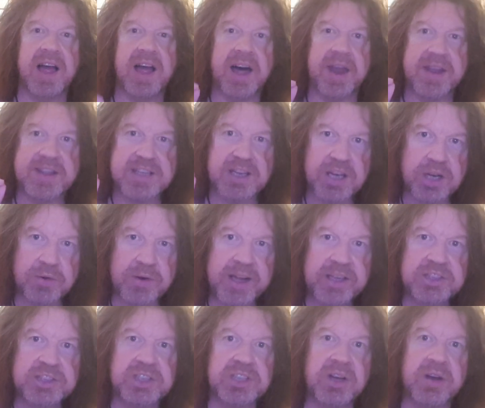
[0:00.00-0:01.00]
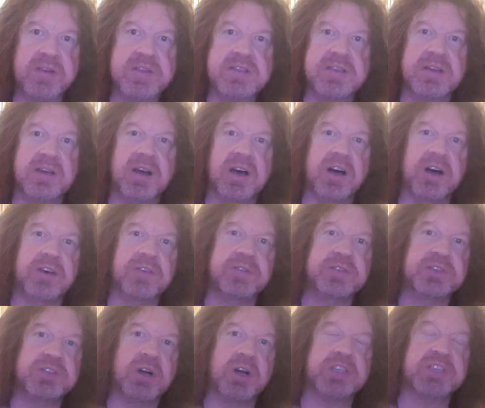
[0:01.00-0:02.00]
and it's a great shot
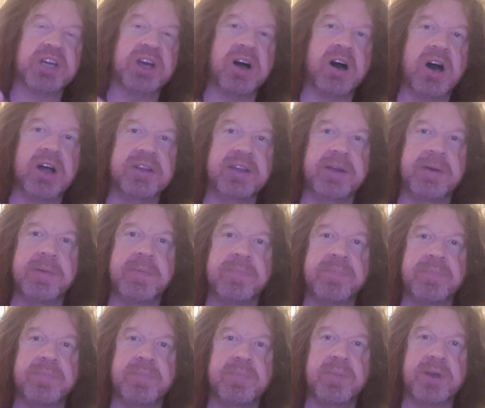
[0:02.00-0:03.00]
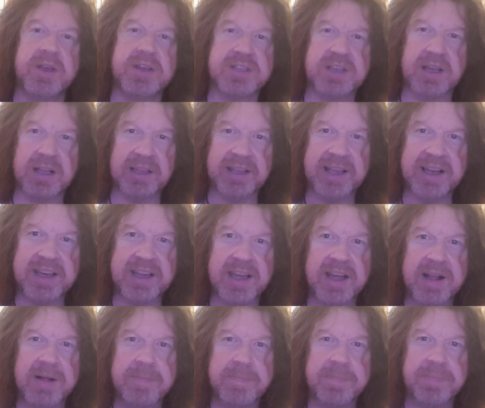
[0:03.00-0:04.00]
of Josh Hartnett because clearly
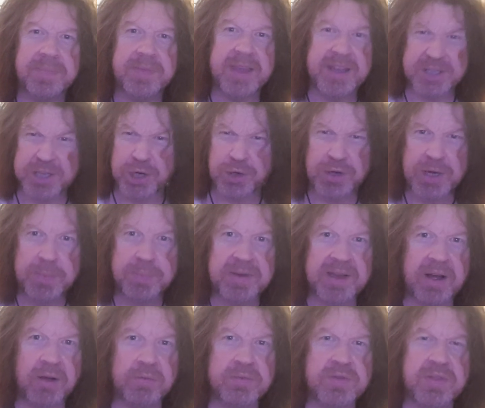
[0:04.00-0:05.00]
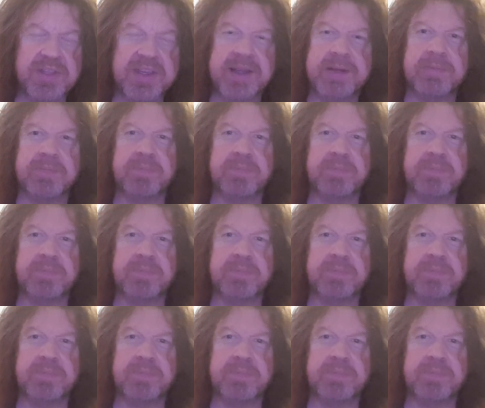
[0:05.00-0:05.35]
he's creeped out.